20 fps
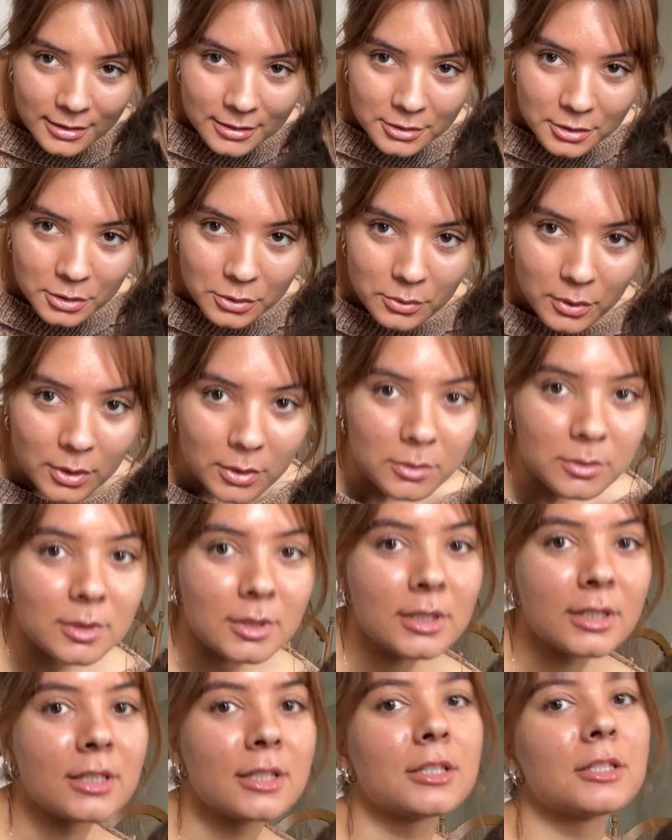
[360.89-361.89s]
She won't.
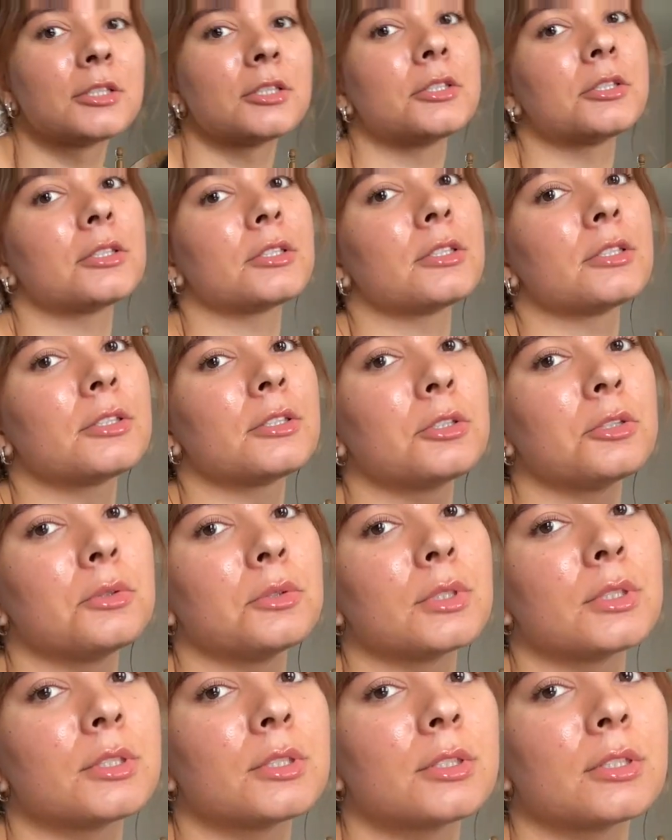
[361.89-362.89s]
She just
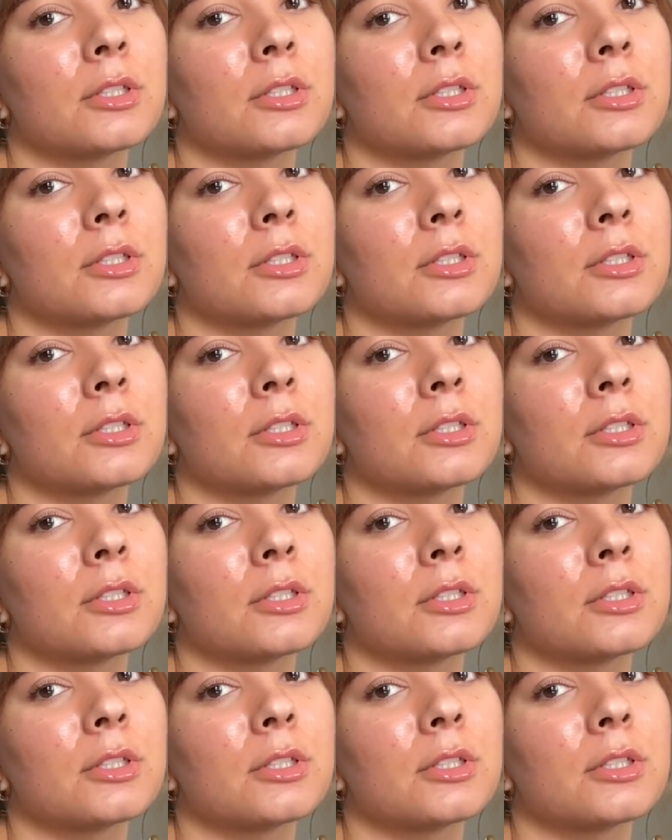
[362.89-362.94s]
chooses to